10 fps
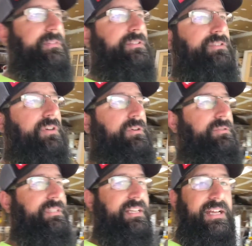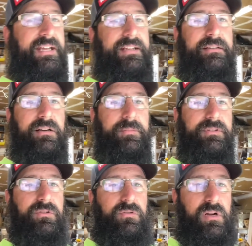So today I'm in
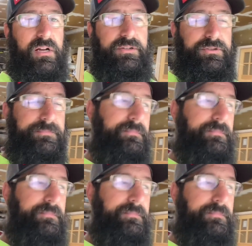the garage